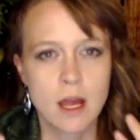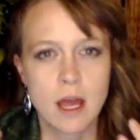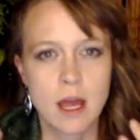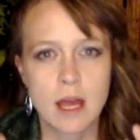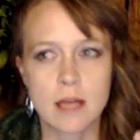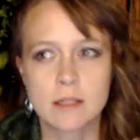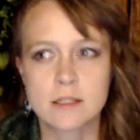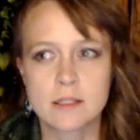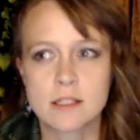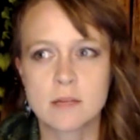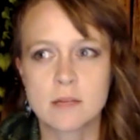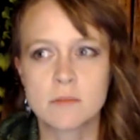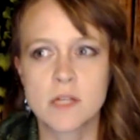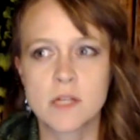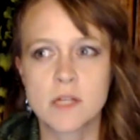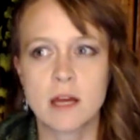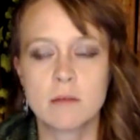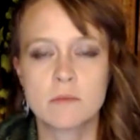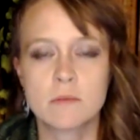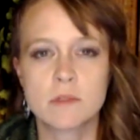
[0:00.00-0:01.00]
And
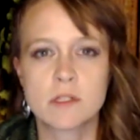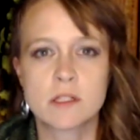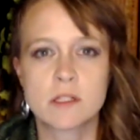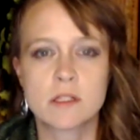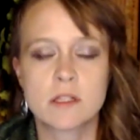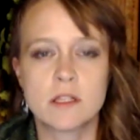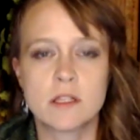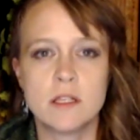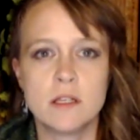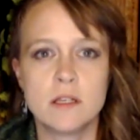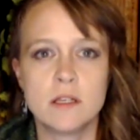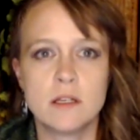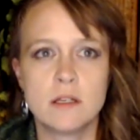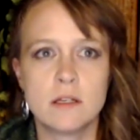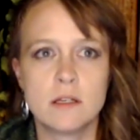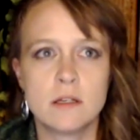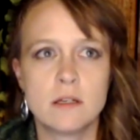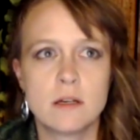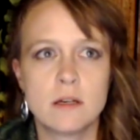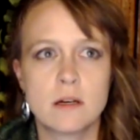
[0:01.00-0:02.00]
sometimes
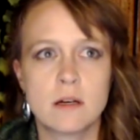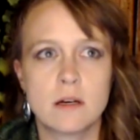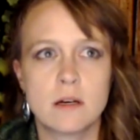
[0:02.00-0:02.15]
the